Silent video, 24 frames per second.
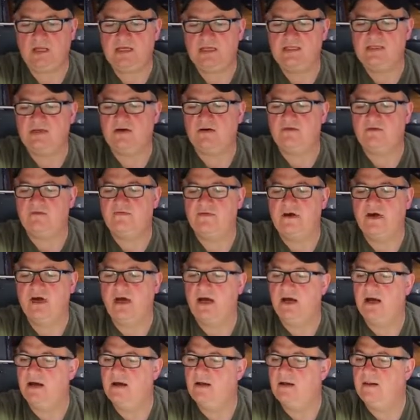it's got
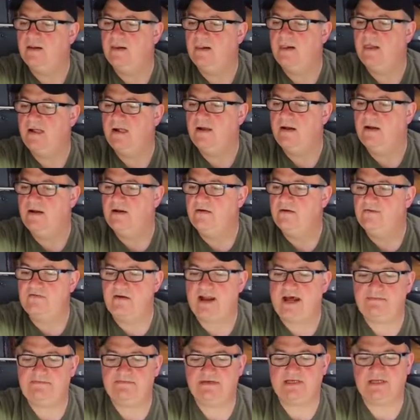uh,
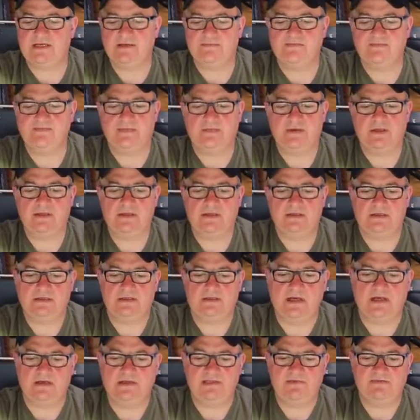flaps,
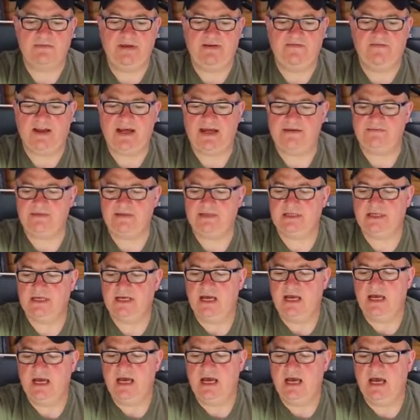so speed flaps,
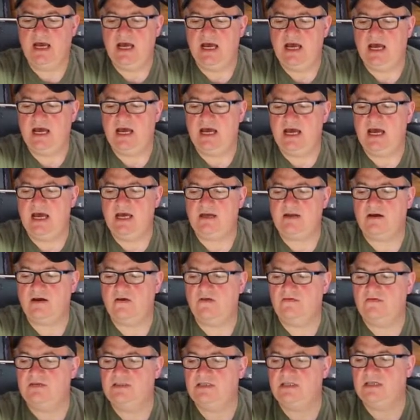and
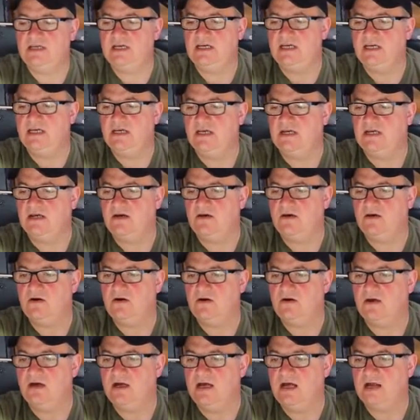obviously
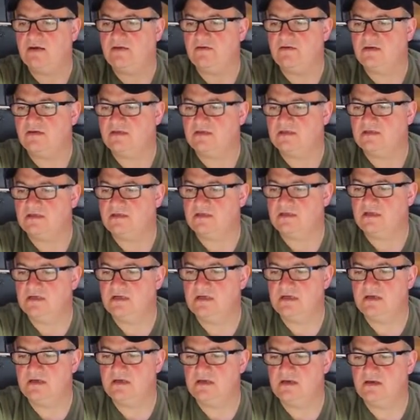your
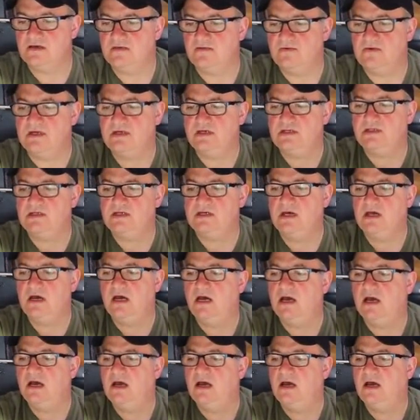ailerons, which
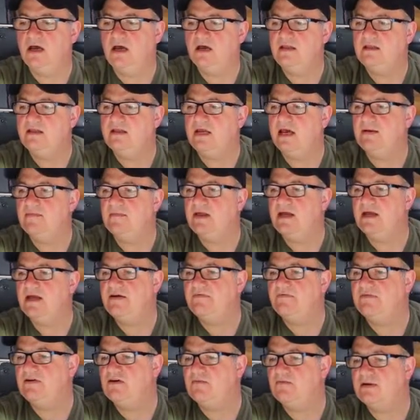uh, yeah they
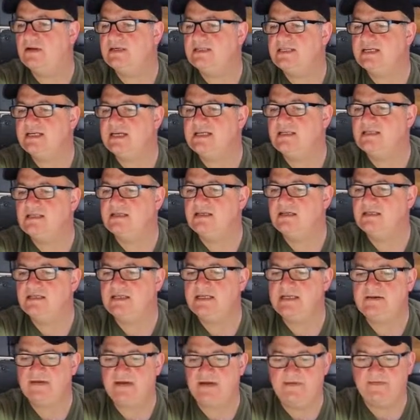haven't got plastic inserts
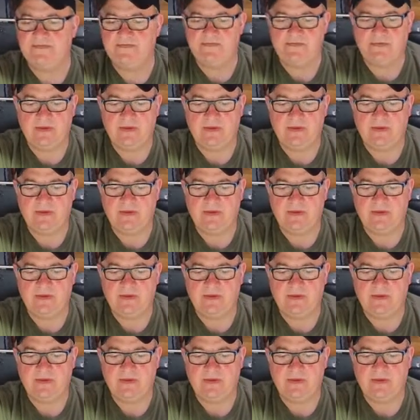either.